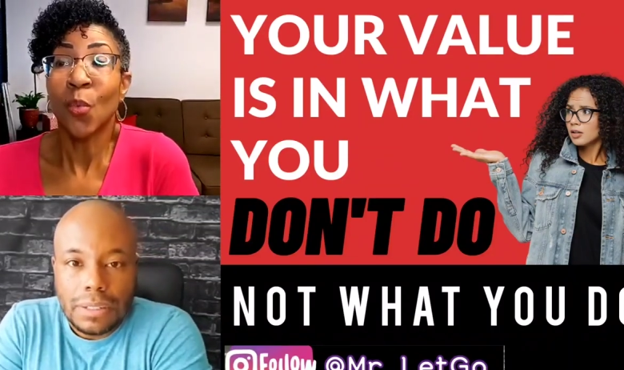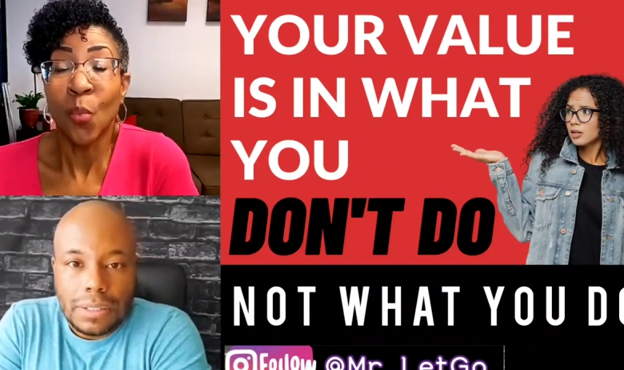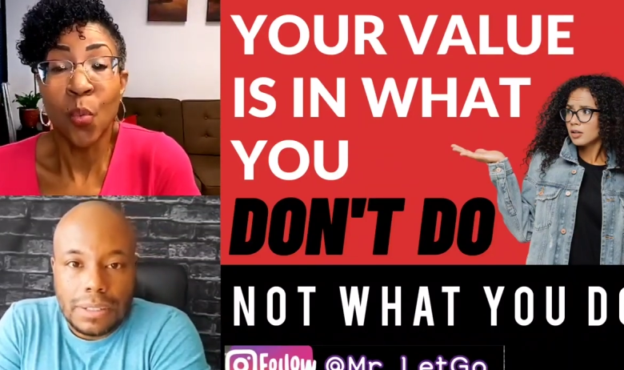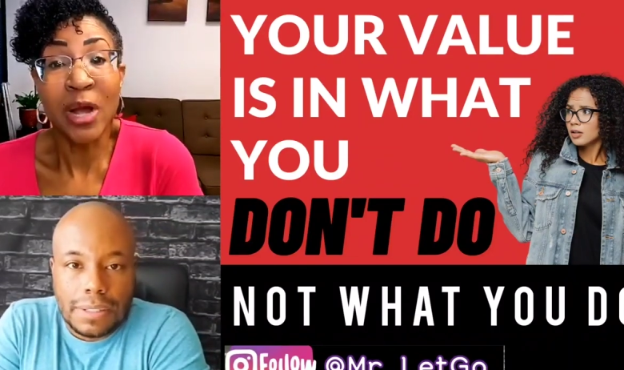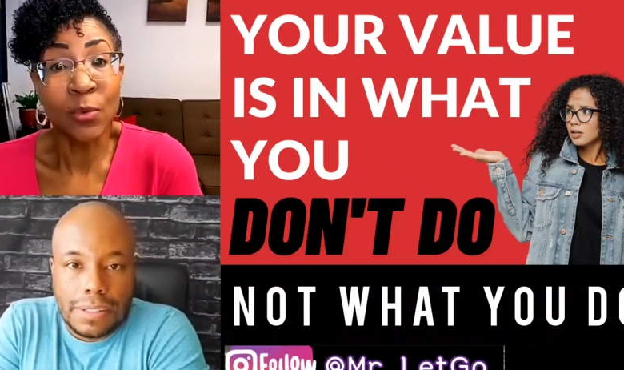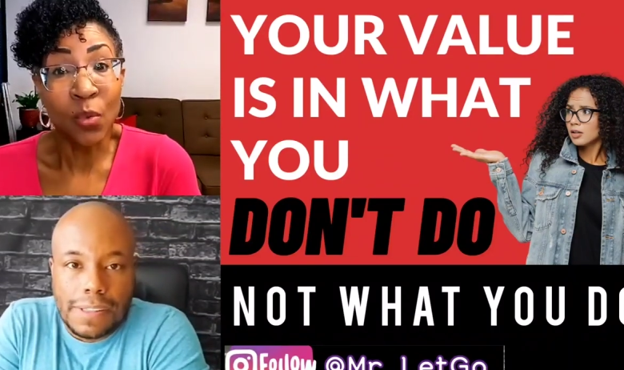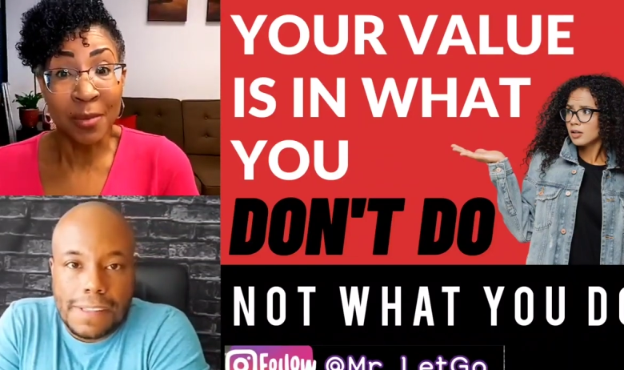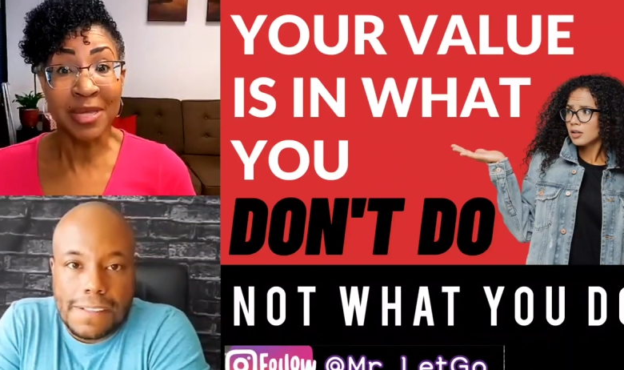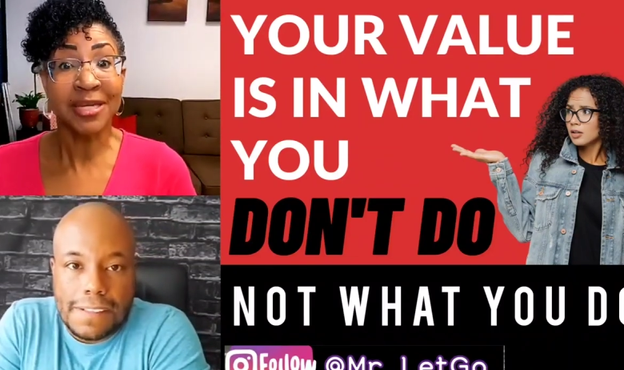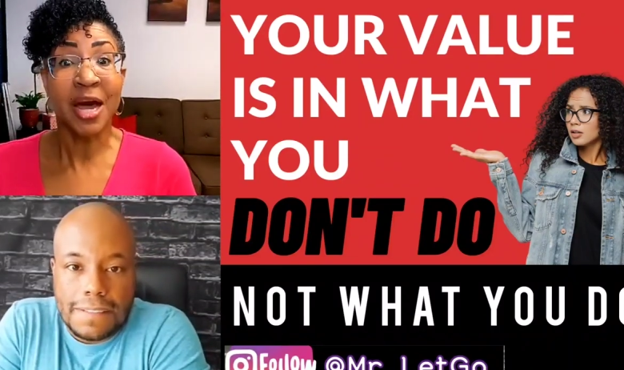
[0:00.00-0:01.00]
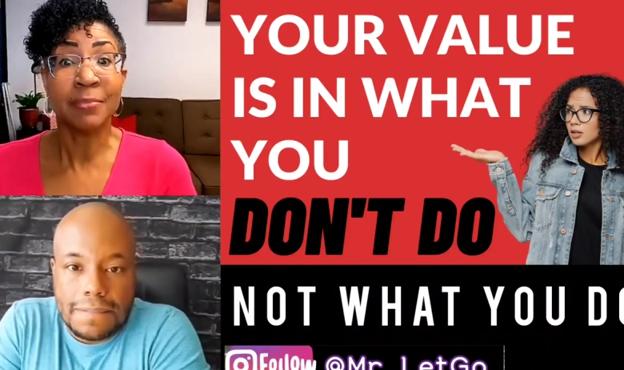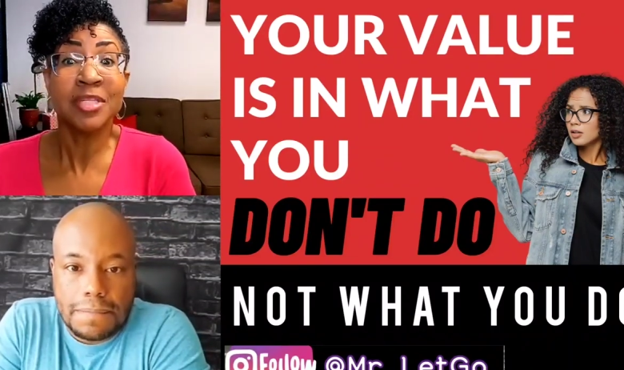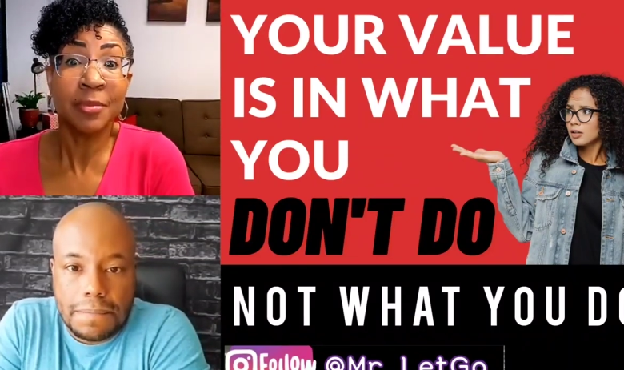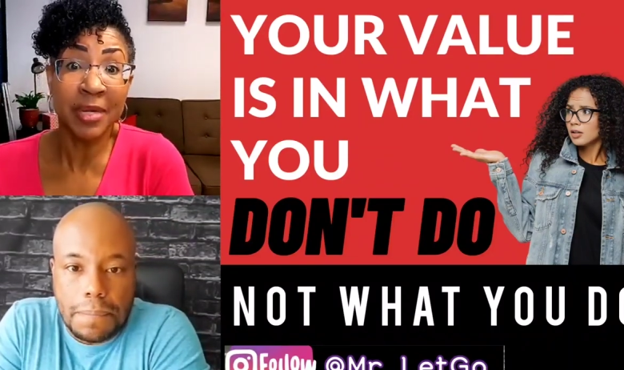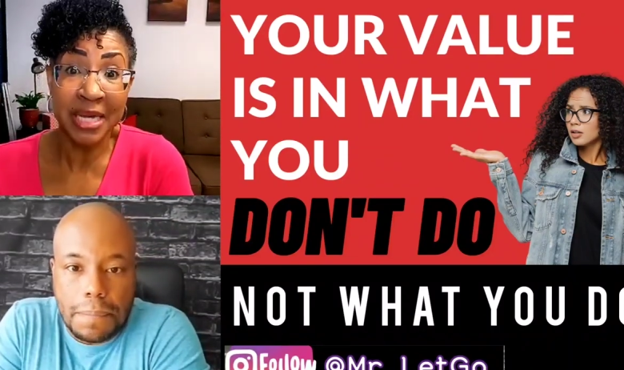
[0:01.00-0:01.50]
Speaker 1: when women come to
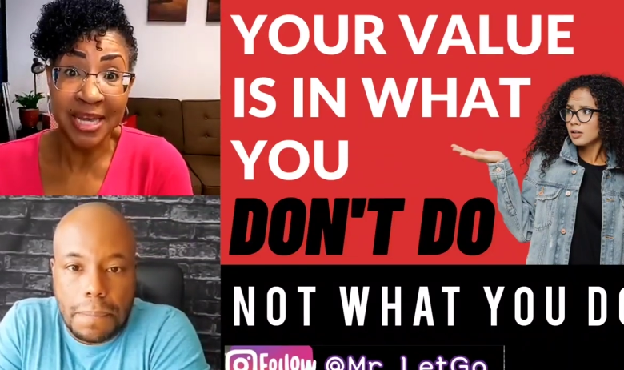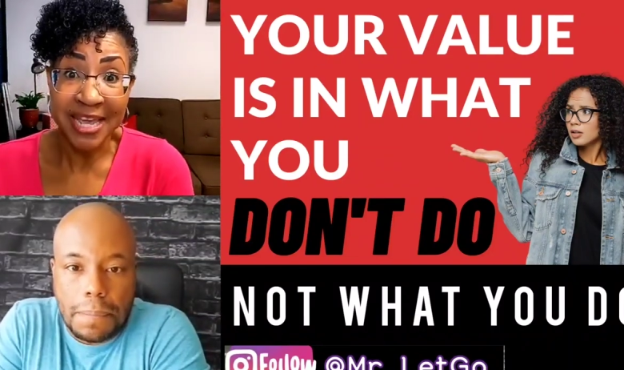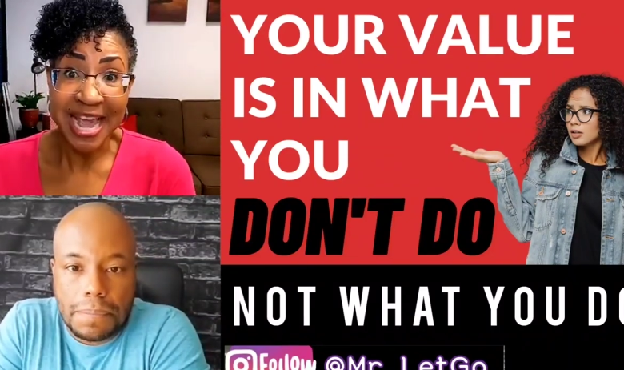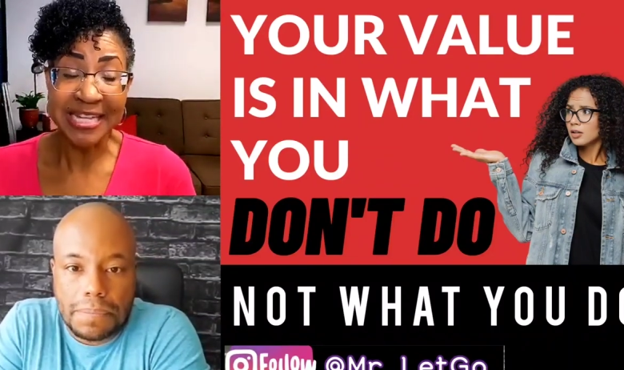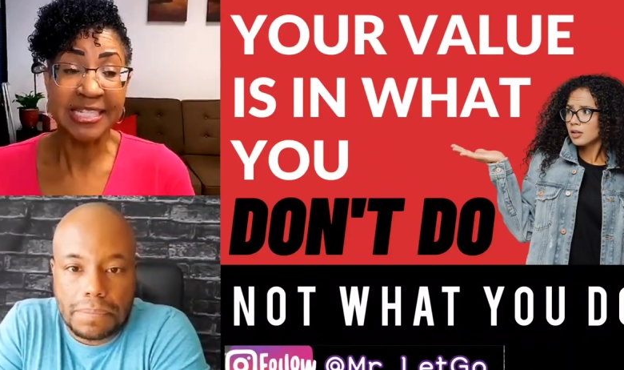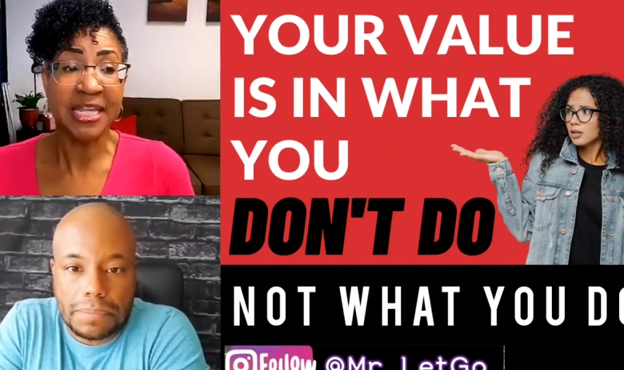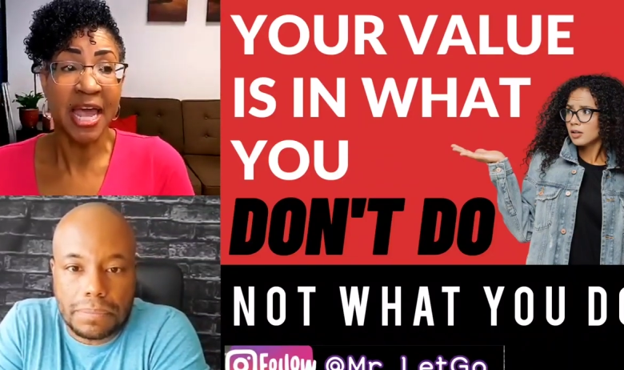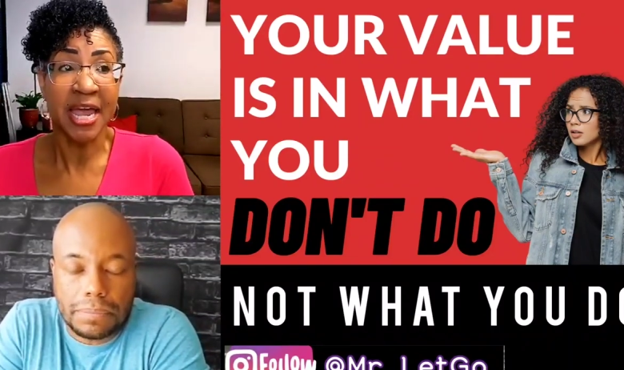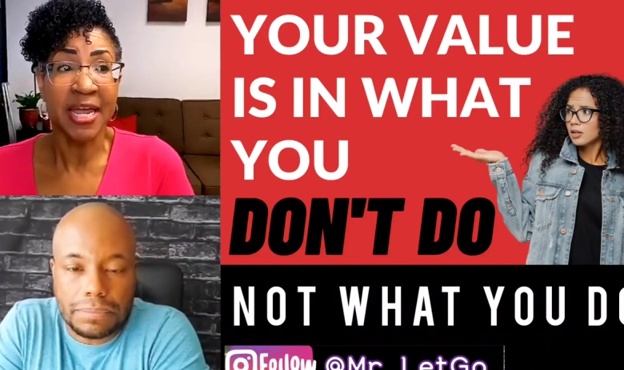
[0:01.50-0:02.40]
me and say,